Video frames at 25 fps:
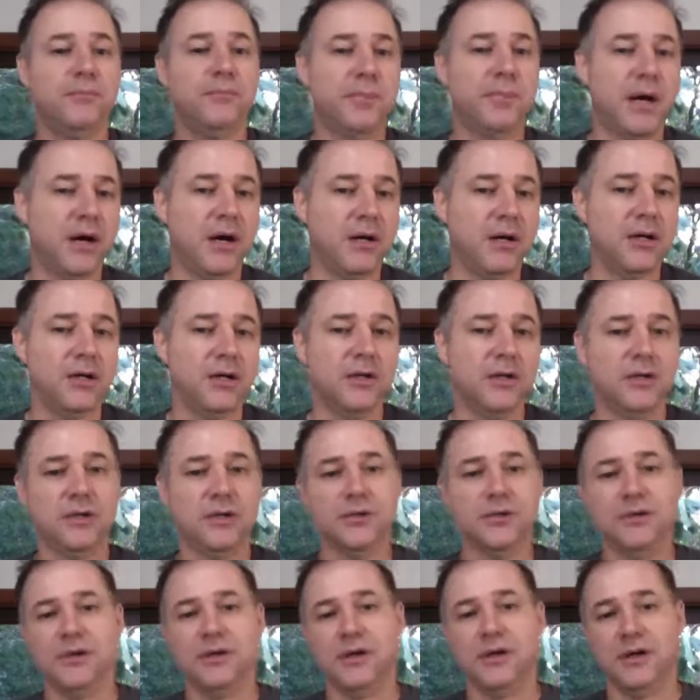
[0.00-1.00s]

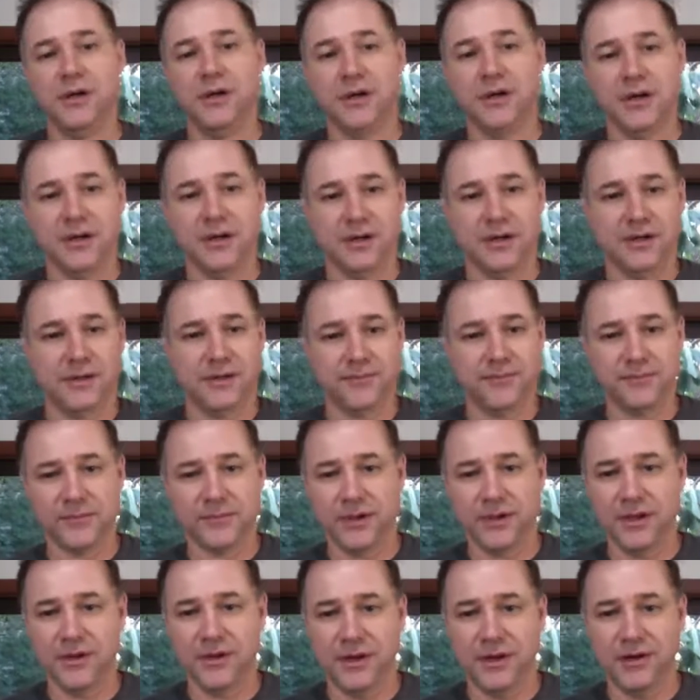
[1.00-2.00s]
Paulo,
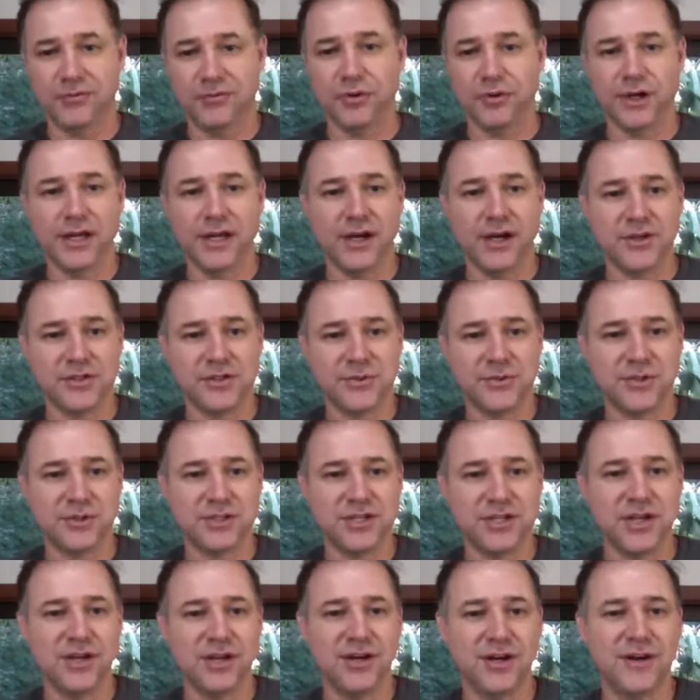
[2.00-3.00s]
everyone else that
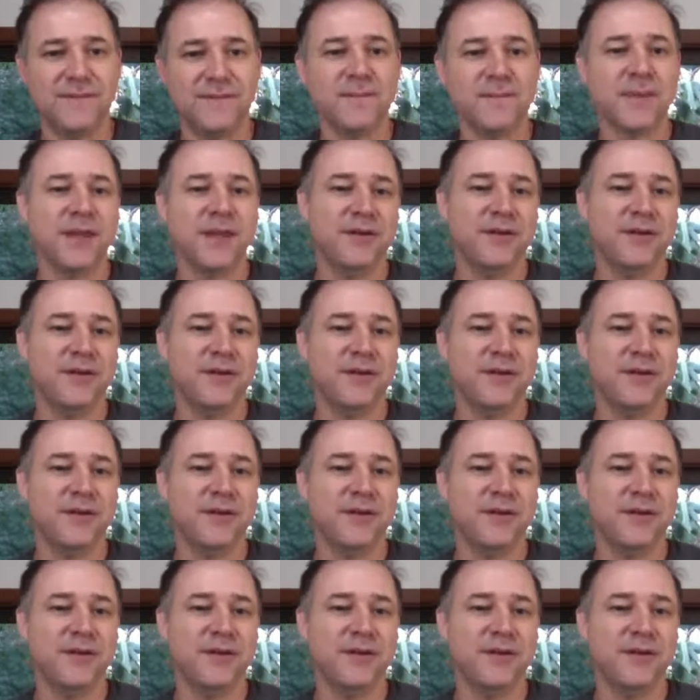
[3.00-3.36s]
was here,